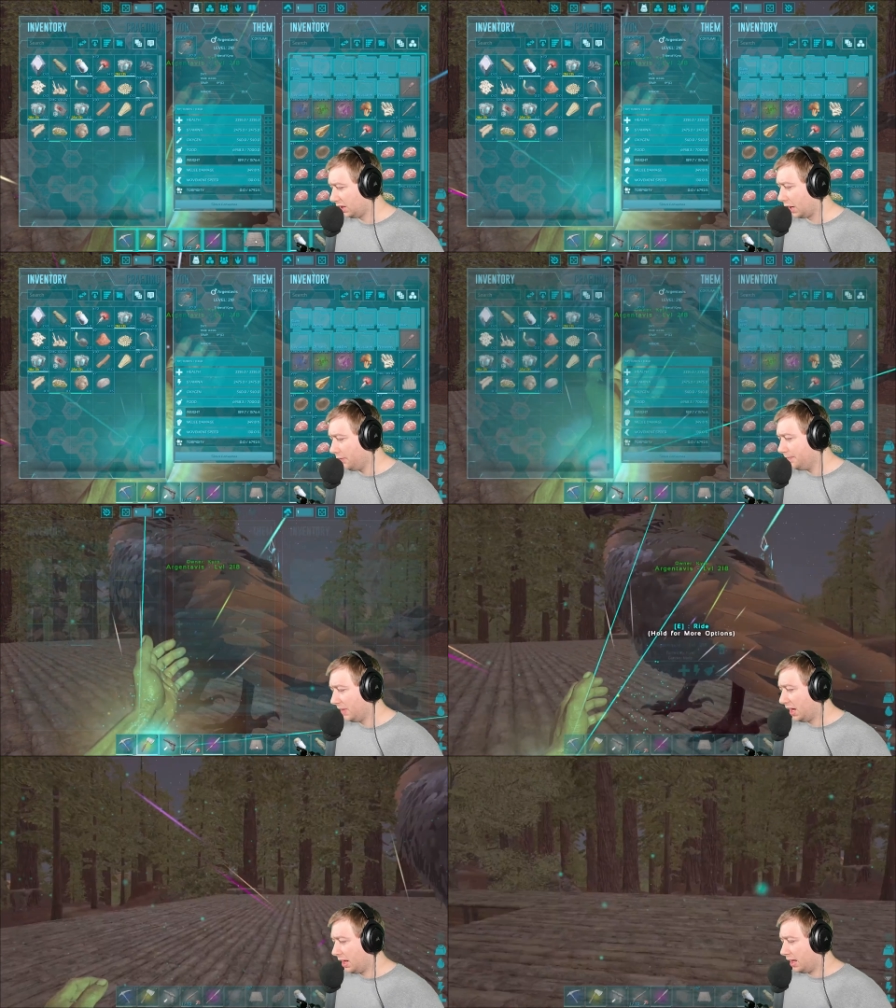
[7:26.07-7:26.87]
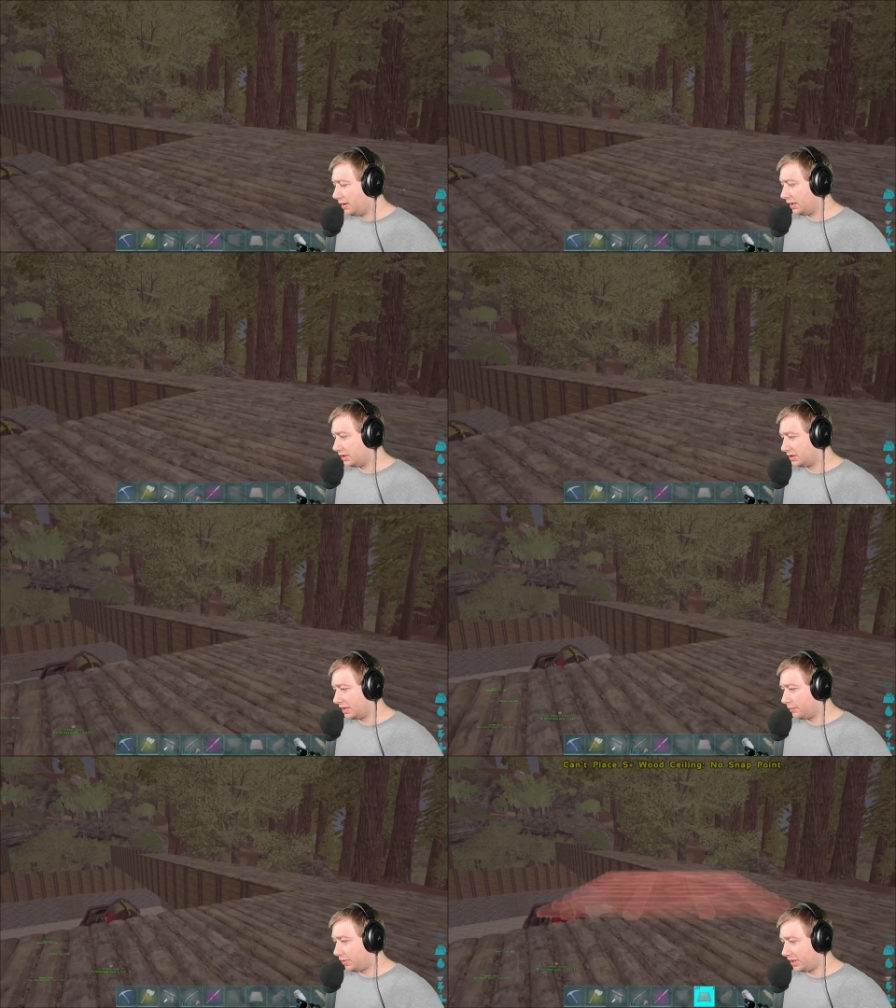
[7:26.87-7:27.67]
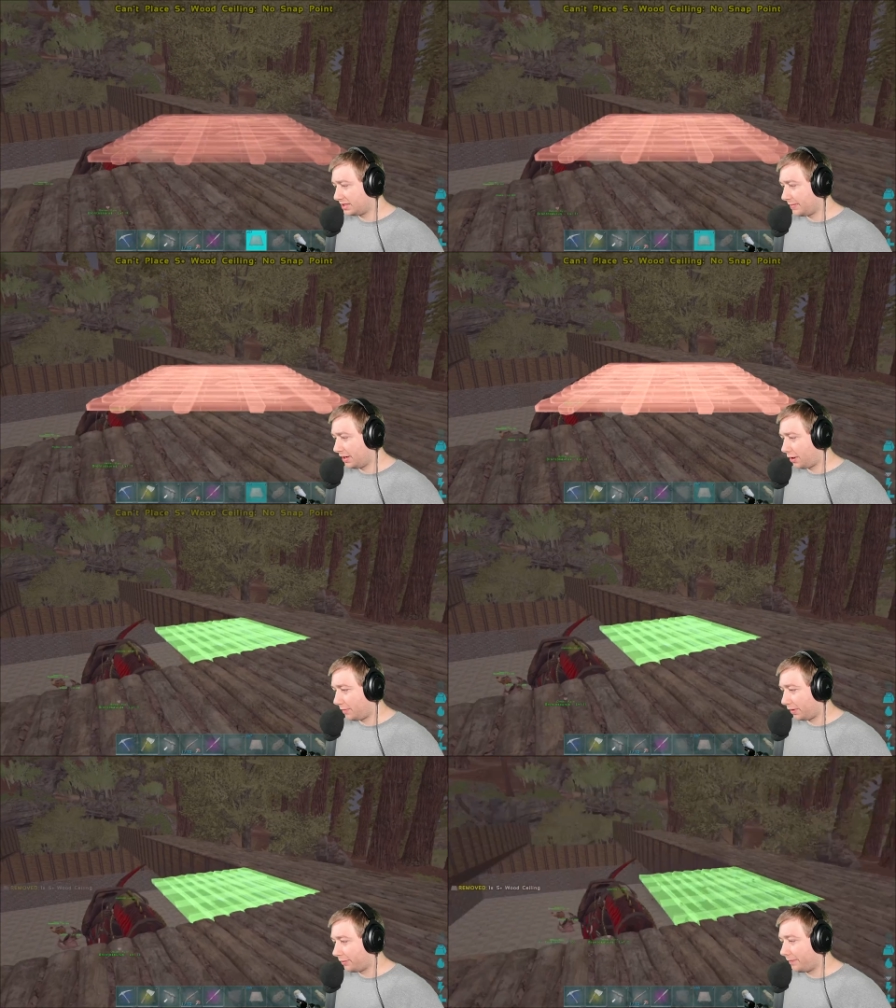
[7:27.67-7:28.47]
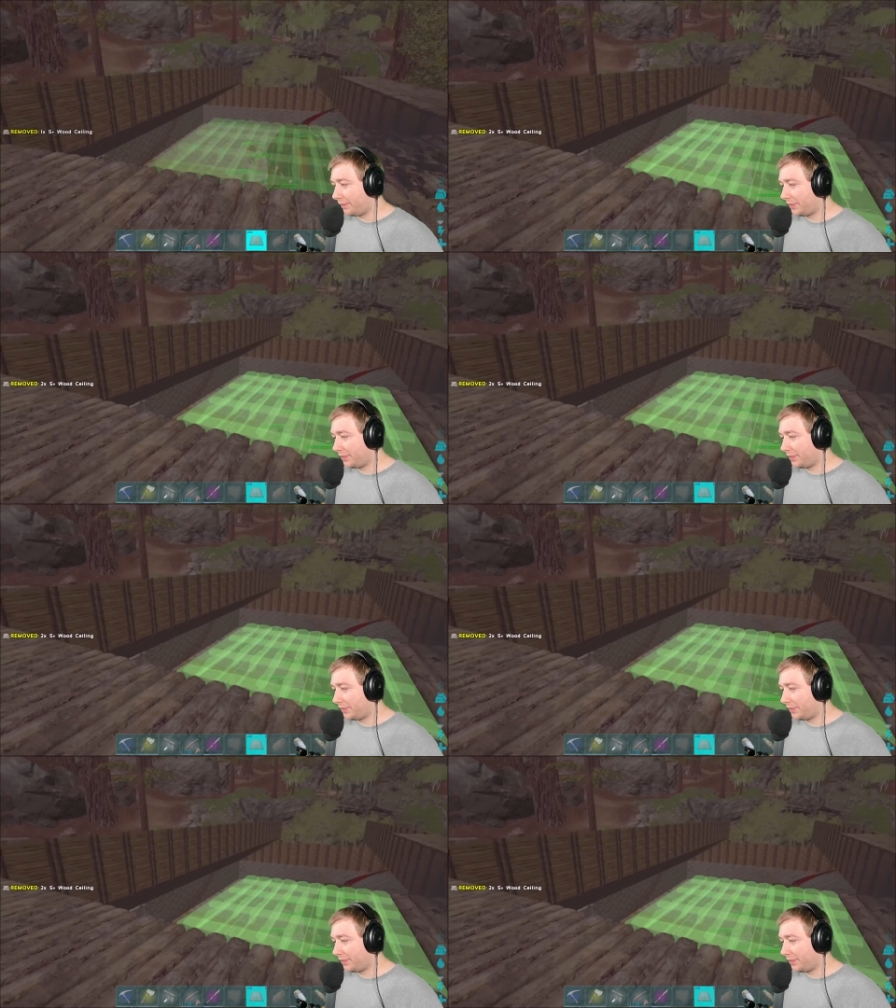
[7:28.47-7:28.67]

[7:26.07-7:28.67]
No? They just didn't place in my hotbar.